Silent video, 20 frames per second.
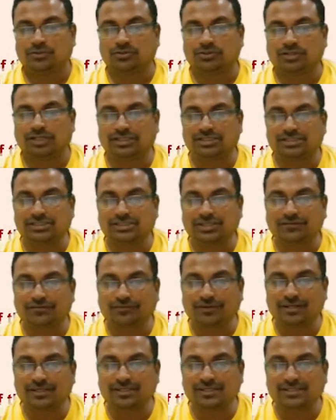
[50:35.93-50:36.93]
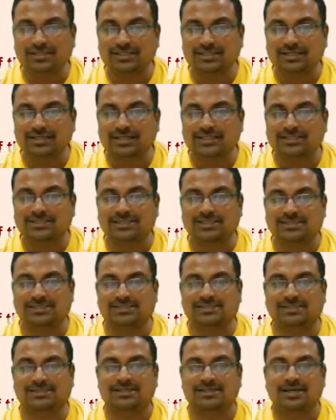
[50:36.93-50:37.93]
So the difference in the
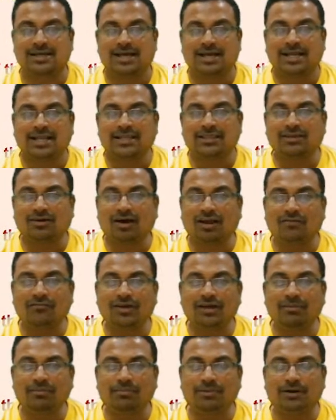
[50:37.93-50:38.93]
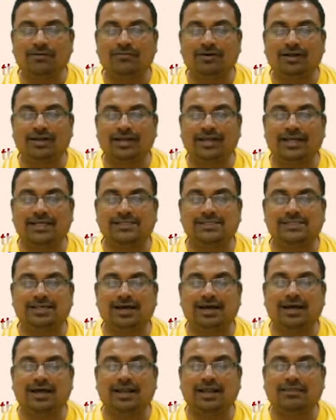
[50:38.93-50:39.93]
distance, resolving power is
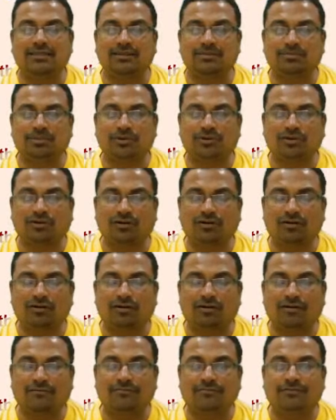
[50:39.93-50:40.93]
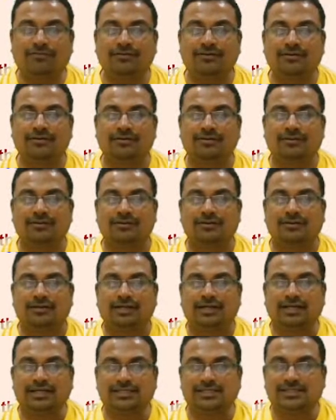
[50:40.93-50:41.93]
reciprocal of
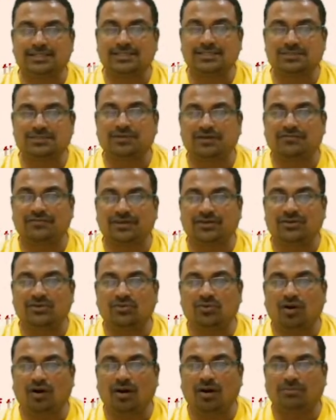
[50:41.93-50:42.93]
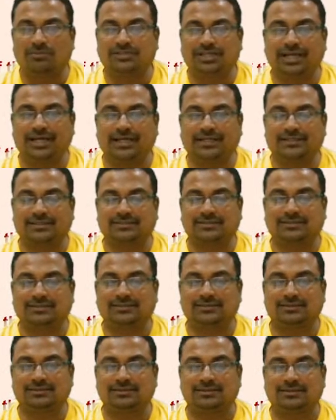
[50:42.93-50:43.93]
distance between two objects
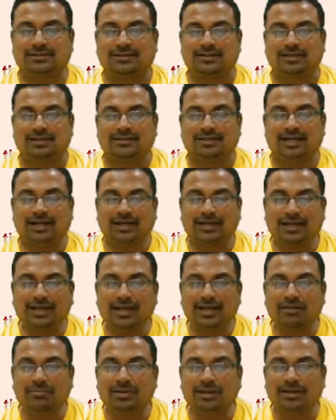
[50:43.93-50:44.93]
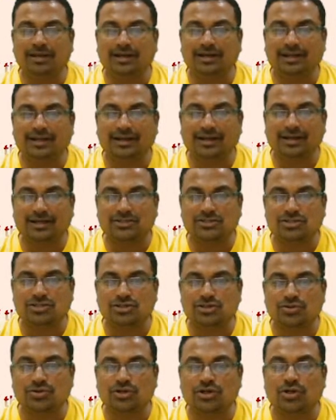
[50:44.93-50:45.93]
that can be written as
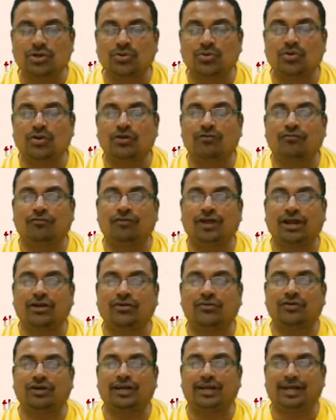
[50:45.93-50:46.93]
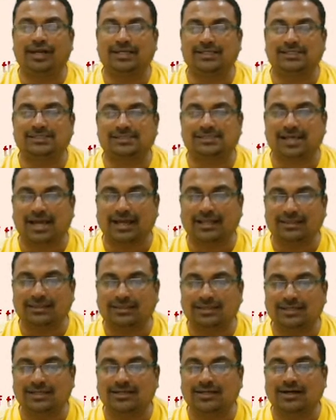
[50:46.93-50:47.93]
Q into refractive index
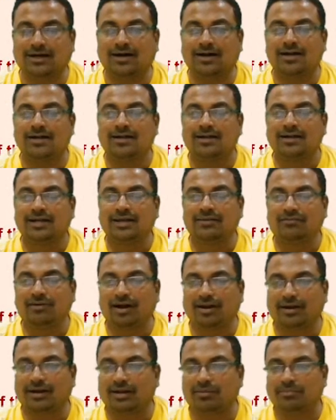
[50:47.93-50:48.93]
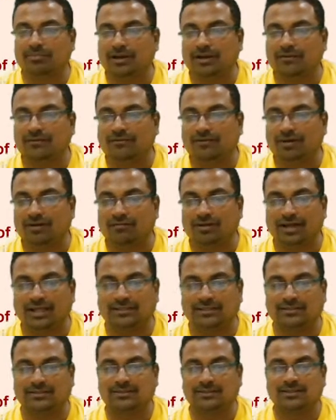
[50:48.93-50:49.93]
sine theta divided by
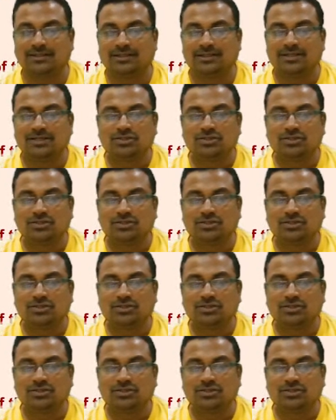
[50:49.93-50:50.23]
wavelength.